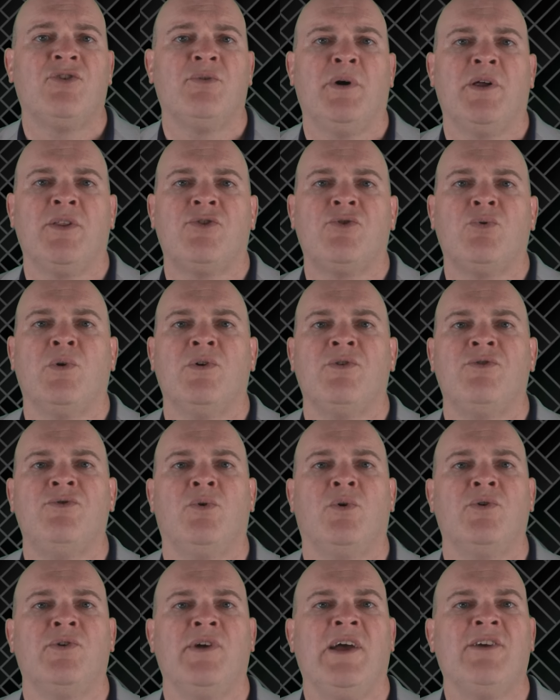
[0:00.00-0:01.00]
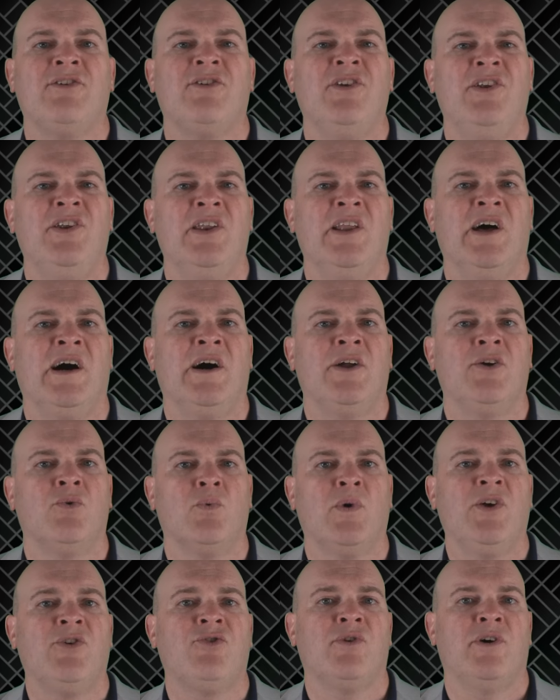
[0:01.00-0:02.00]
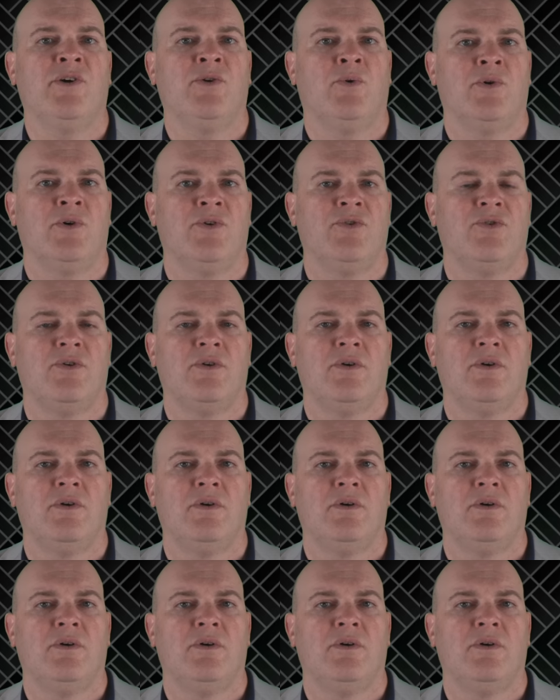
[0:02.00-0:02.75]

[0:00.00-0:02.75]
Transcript: a month towards DoorDash non-restaurant orders.